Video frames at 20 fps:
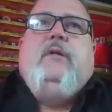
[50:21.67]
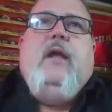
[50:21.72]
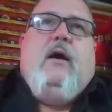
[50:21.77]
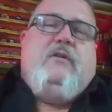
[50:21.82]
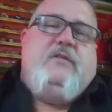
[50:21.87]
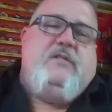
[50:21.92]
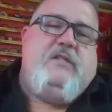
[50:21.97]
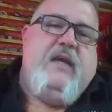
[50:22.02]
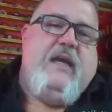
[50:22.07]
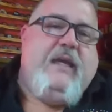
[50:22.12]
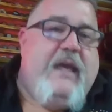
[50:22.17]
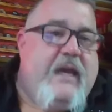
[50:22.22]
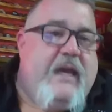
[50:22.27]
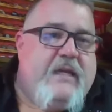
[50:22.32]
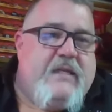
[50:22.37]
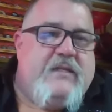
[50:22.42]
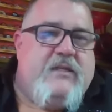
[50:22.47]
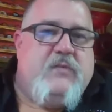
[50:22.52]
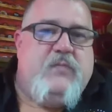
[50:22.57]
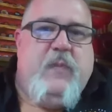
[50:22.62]
I'll say
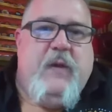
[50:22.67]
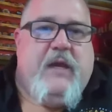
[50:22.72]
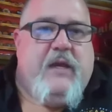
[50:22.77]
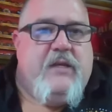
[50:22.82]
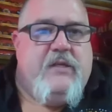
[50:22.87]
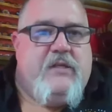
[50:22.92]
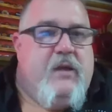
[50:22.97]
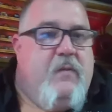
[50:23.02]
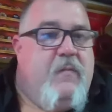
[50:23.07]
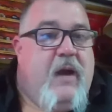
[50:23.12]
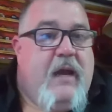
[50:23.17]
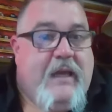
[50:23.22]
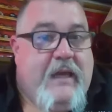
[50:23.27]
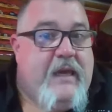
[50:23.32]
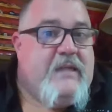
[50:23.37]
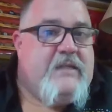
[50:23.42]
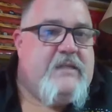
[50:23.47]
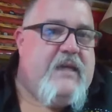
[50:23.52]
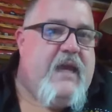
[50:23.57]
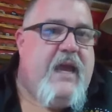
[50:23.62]
kids because they're my
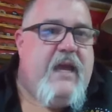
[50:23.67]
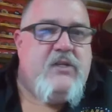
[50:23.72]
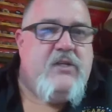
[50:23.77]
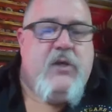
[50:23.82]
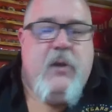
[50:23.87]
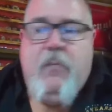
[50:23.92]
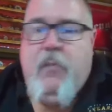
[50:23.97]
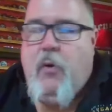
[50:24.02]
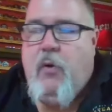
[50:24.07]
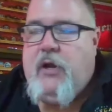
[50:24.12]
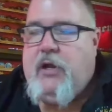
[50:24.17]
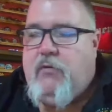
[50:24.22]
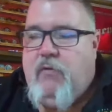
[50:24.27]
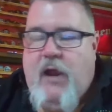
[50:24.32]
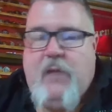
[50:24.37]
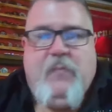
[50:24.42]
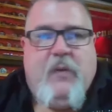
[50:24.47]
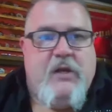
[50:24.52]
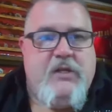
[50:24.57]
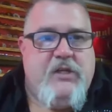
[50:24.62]
kids' age, but what a
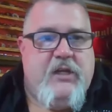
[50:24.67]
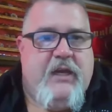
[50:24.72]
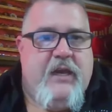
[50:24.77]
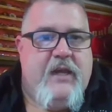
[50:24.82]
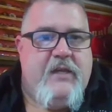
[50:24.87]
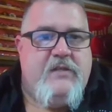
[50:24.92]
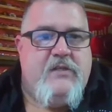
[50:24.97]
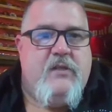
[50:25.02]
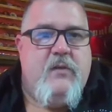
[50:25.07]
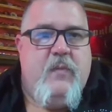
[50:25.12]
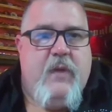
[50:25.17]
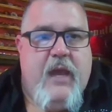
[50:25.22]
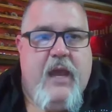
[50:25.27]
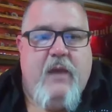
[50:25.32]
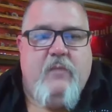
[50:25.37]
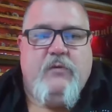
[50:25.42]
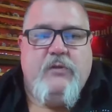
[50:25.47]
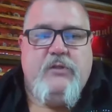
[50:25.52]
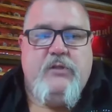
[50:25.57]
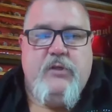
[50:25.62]
great bunch of kids to be
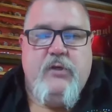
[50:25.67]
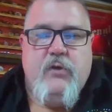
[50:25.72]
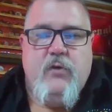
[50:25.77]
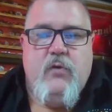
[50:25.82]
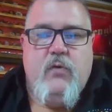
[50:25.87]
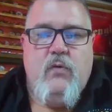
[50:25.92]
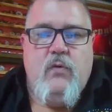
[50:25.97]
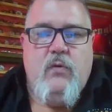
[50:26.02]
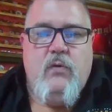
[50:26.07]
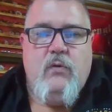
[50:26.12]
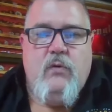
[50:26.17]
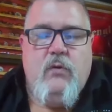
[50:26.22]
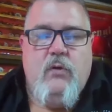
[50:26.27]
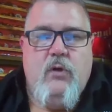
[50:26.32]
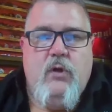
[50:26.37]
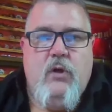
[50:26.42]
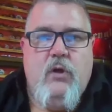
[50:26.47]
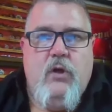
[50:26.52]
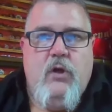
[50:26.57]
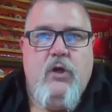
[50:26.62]
able to
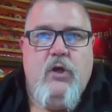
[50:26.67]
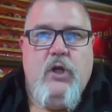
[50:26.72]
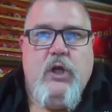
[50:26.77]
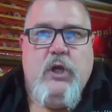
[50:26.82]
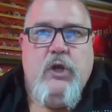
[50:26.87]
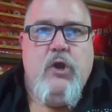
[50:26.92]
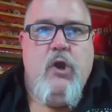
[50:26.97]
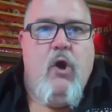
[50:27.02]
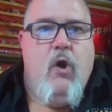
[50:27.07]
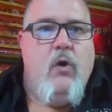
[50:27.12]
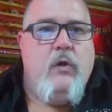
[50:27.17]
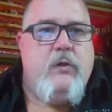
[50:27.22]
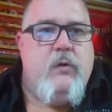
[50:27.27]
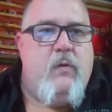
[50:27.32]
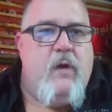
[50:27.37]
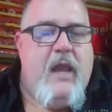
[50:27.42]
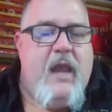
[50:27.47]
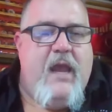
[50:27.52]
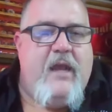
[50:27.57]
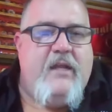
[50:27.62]
know that
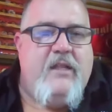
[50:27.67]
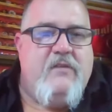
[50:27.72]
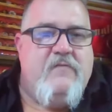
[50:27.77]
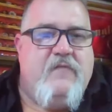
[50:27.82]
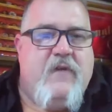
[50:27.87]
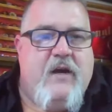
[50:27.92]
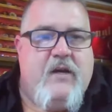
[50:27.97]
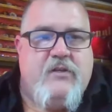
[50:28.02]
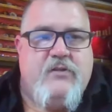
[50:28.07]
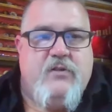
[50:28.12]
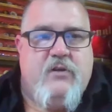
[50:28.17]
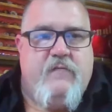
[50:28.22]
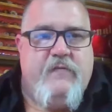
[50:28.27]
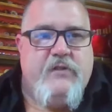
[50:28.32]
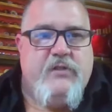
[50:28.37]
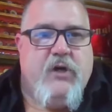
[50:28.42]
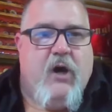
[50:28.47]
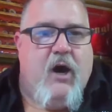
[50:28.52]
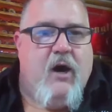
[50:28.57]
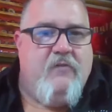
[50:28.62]
we're handing the fire
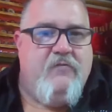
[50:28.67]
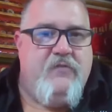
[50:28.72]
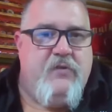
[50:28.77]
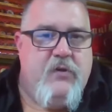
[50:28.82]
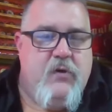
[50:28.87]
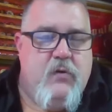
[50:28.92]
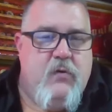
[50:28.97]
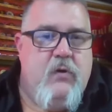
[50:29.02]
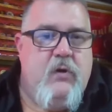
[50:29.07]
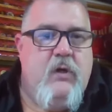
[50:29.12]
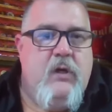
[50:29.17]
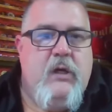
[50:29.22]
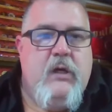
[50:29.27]
service off to.